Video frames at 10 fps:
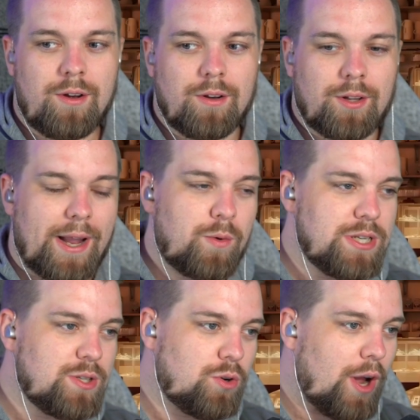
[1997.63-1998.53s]
Like, we
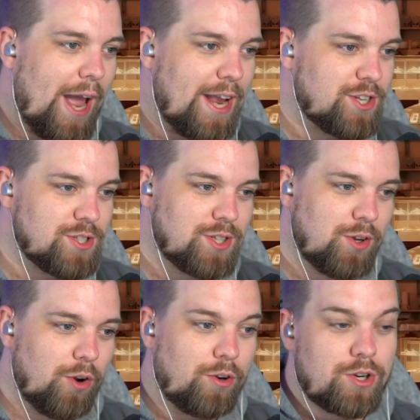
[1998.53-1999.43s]
still got ages to
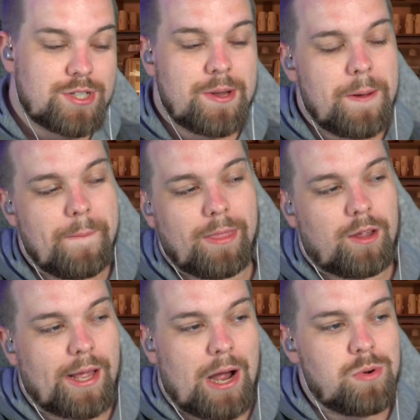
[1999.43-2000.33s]
go. Because,
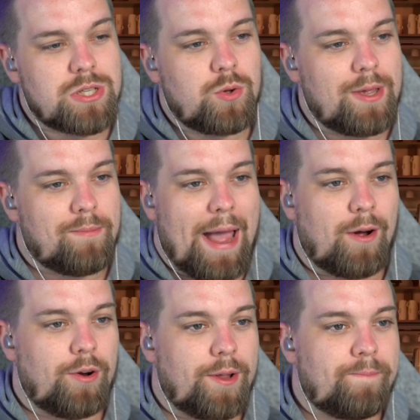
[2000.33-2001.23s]
like, I was looking back
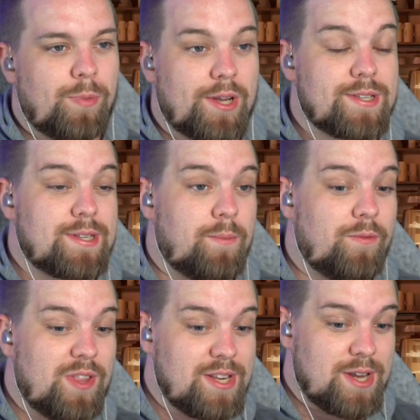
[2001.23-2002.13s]
on it. Because some
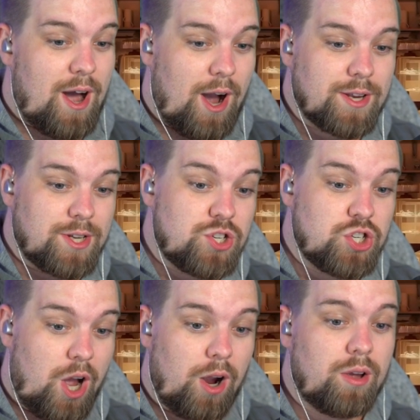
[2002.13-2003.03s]
of these arcs are
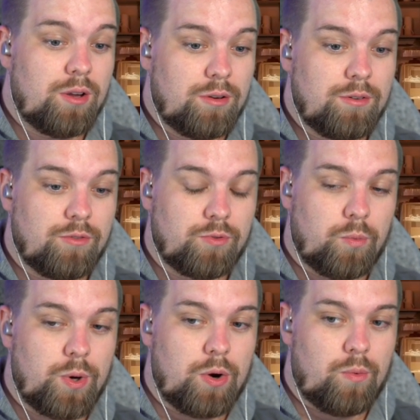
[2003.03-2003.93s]
chunk. For
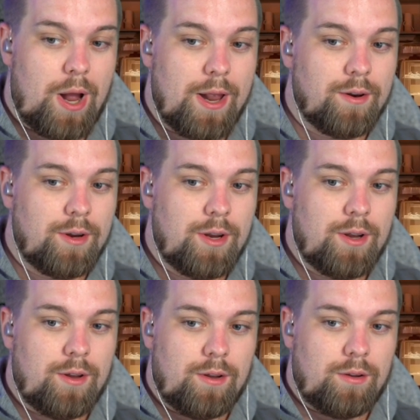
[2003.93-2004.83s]
real, right?
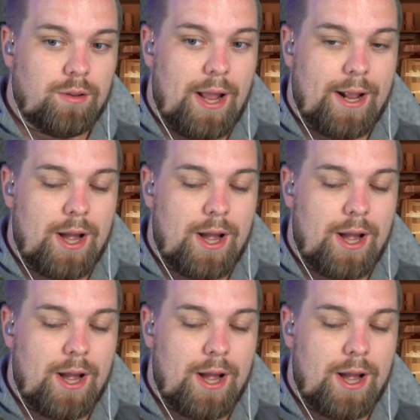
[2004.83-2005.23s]
Like